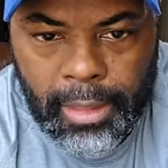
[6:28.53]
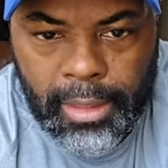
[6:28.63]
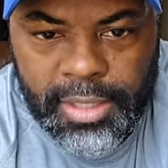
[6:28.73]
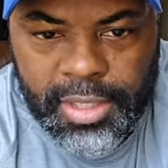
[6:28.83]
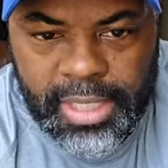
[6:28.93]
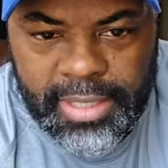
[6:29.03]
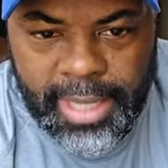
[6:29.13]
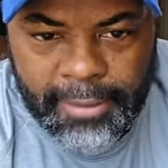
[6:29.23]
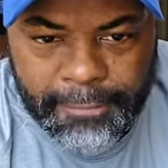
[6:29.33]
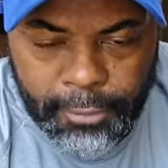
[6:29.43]
Let's see,
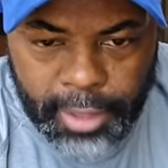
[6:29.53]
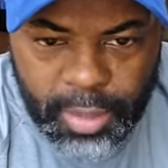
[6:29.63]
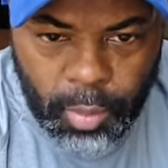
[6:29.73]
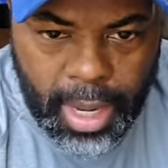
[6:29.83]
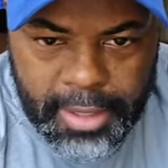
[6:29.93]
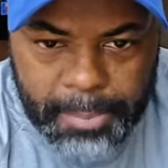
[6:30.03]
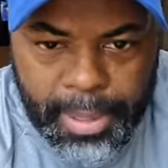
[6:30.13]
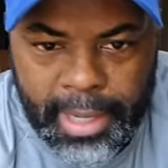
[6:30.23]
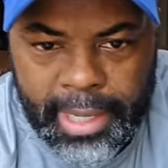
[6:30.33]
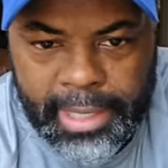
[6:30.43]
debt free, Rhonda
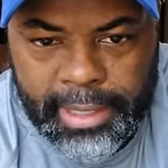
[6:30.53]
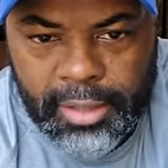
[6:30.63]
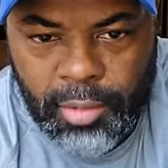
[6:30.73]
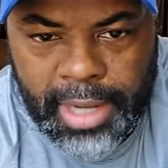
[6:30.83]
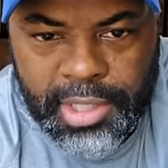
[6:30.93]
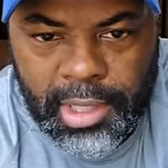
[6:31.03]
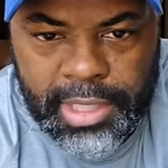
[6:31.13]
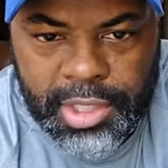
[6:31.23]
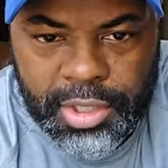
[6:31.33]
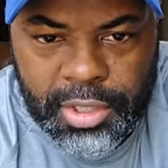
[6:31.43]
Payne.
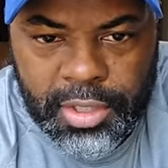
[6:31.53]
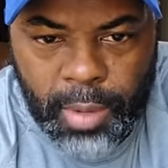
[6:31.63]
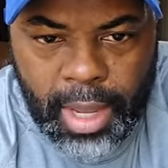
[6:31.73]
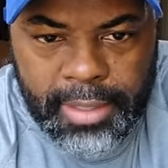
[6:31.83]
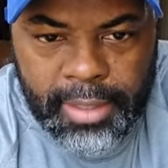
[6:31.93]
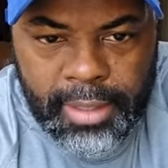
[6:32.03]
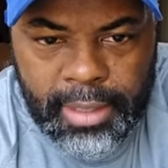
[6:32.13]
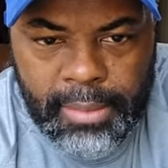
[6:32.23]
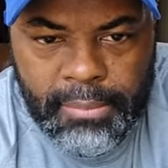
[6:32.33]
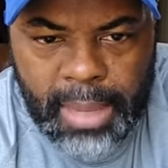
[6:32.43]
Congratulations to you, Rhonda.
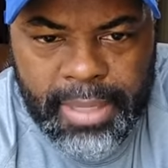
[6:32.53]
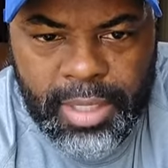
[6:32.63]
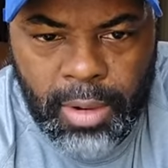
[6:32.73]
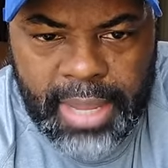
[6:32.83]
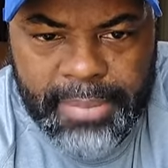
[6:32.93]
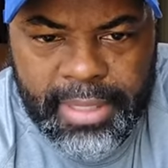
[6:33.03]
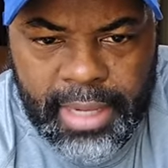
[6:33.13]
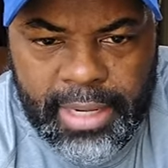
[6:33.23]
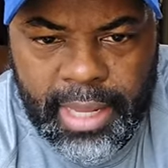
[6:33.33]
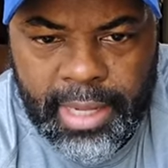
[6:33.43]
Maybe Grayman
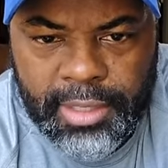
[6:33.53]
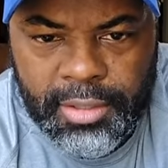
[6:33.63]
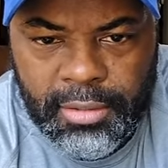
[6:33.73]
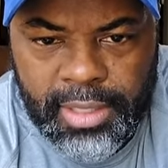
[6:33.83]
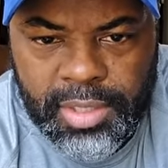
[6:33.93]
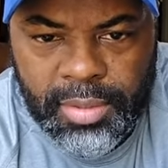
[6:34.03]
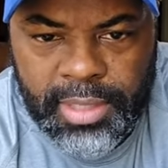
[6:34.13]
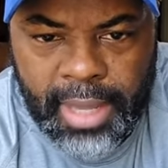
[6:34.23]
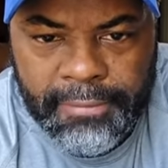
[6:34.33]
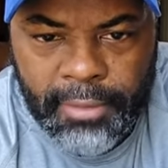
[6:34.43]
and Hector is
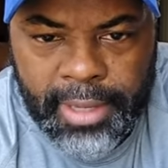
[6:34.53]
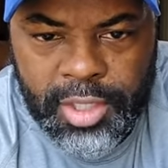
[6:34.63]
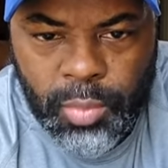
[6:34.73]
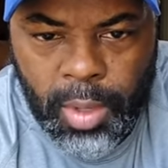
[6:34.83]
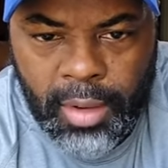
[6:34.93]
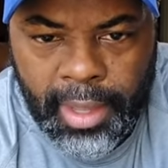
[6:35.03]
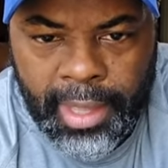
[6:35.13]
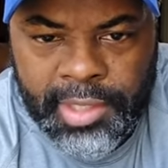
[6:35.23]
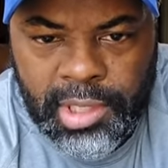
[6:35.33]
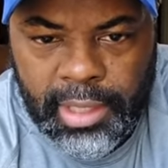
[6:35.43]
debt free as well.
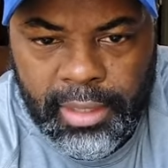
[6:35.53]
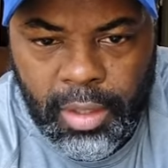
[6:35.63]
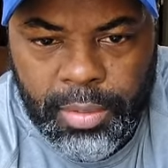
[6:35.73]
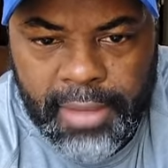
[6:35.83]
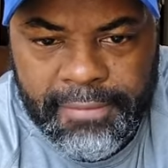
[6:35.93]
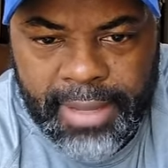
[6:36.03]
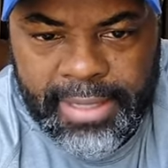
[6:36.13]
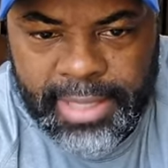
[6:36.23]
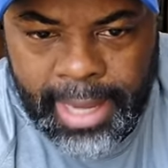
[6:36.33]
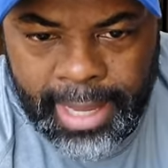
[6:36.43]
Excellent. Okay,
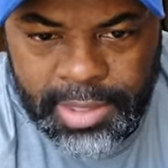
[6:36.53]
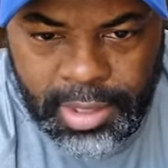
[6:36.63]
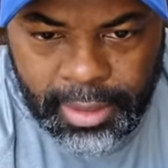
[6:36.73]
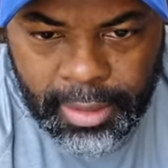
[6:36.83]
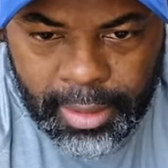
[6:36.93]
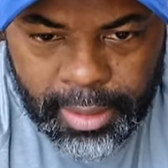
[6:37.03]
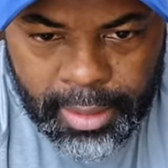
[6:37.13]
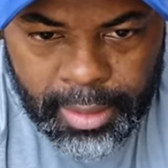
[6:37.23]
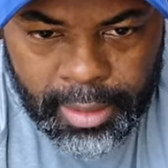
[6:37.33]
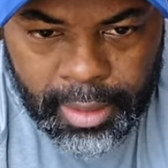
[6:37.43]
fantastic.
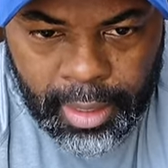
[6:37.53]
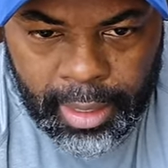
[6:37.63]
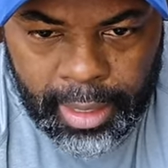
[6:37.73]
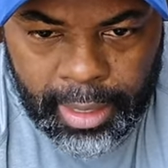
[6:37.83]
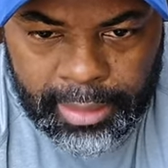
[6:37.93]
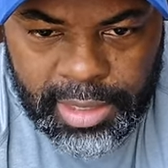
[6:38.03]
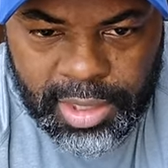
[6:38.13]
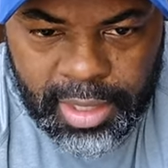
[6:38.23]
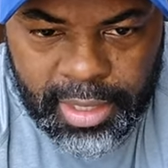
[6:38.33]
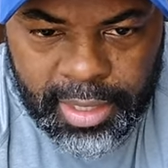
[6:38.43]
Uh, let's
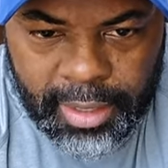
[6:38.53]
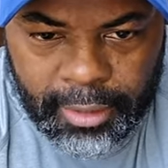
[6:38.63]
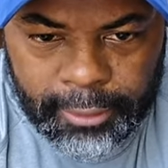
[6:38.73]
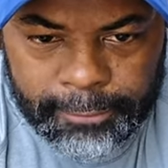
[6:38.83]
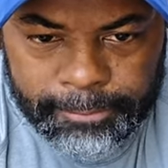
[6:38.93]
see here.